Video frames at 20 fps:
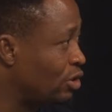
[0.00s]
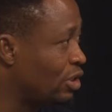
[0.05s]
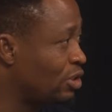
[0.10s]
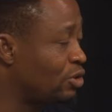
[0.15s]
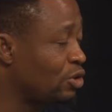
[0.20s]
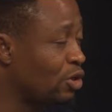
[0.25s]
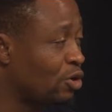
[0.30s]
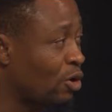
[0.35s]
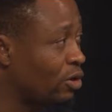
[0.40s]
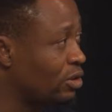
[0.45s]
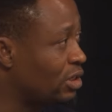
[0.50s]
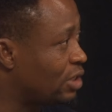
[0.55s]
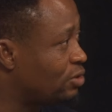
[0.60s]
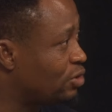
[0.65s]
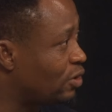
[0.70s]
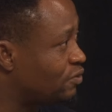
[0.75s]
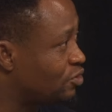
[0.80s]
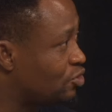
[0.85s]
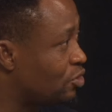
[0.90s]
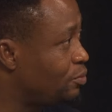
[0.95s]
context of
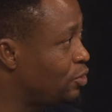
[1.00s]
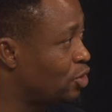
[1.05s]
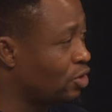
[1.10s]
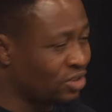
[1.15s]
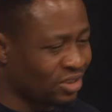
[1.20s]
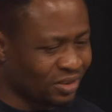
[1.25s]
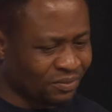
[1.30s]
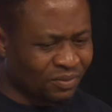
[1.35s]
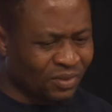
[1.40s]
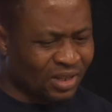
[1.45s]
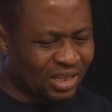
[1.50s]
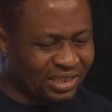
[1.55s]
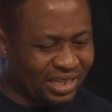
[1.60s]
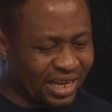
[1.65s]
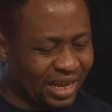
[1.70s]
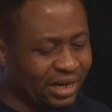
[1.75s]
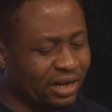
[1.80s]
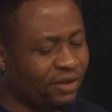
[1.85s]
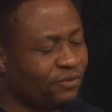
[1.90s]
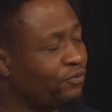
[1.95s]
scriptures. Then
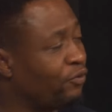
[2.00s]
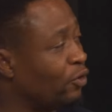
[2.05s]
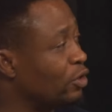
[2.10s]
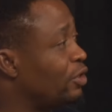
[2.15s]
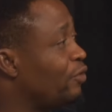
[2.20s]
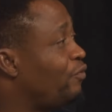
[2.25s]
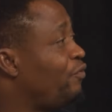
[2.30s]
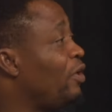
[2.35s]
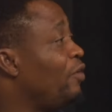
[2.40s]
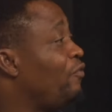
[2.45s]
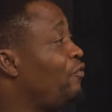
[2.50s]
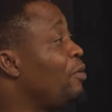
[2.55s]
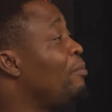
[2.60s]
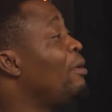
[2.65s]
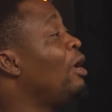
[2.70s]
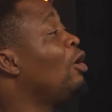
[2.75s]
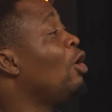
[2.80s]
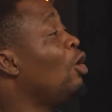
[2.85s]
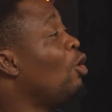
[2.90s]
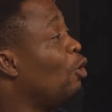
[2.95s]
for the female
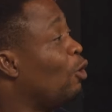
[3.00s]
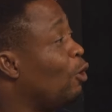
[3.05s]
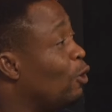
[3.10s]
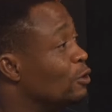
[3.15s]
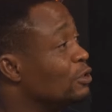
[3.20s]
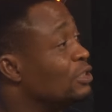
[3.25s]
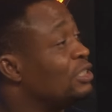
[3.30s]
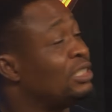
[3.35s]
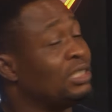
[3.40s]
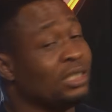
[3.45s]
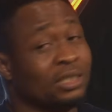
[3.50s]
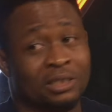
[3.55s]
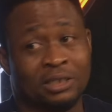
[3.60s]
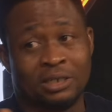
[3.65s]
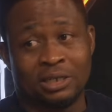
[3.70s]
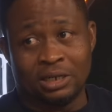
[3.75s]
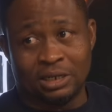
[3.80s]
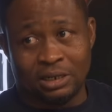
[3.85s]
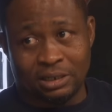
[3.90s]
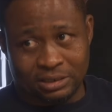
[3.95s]
until
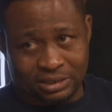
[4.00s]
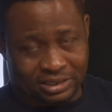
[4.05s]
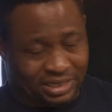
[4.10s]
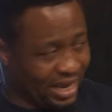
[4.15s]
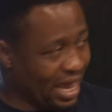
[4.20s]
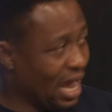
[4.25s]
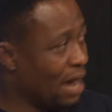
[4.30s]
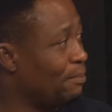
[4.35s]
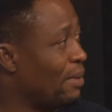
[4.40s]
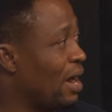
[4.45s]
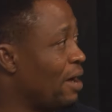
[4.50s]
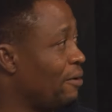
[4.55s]
they are married.